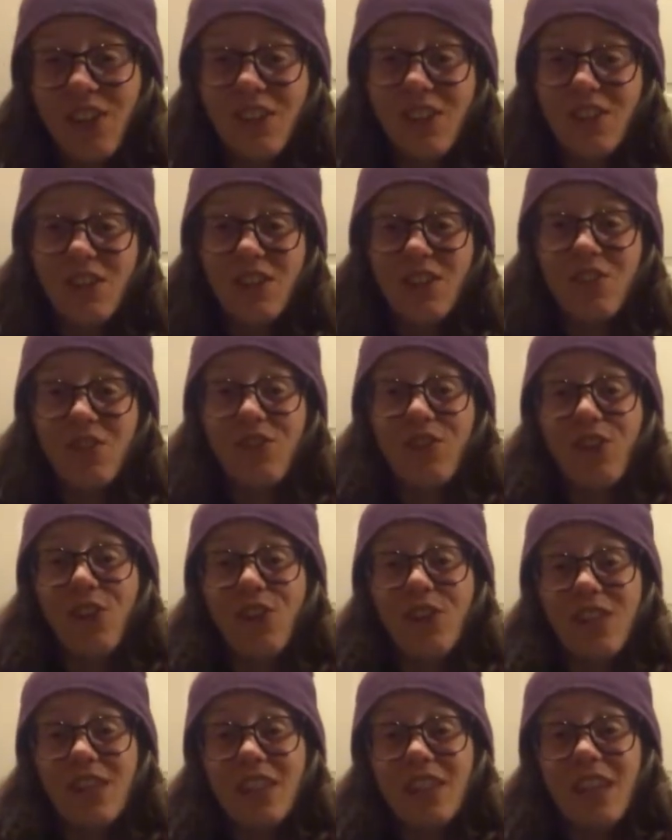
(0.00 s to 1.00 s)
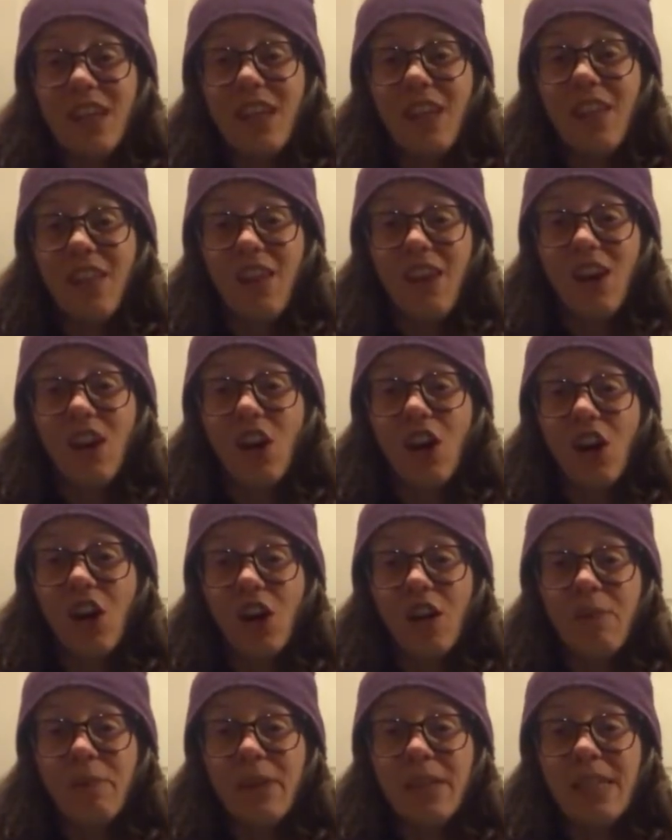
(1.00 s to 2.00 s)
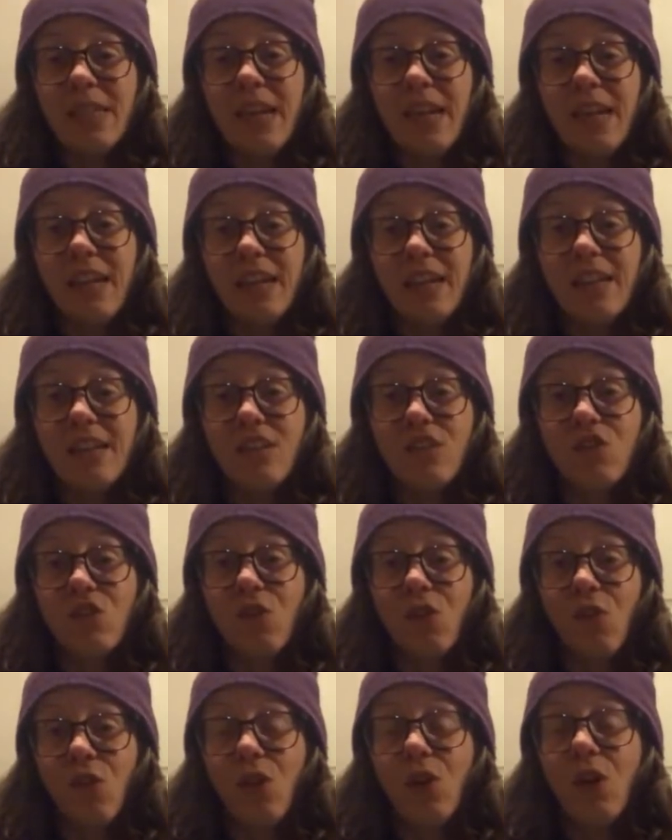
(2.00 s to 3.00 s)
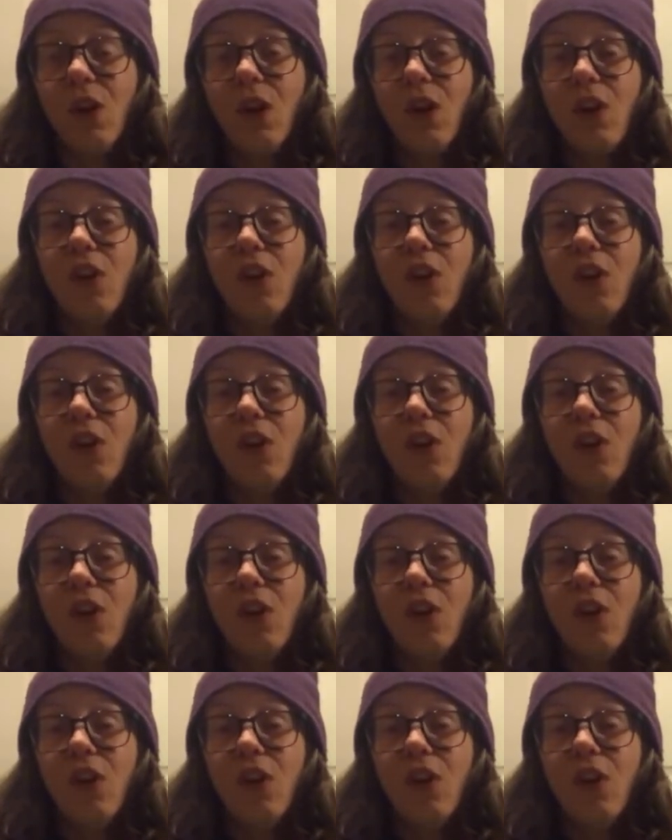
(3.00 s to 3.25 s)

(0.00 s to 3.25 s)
gonna focus there on maintaining control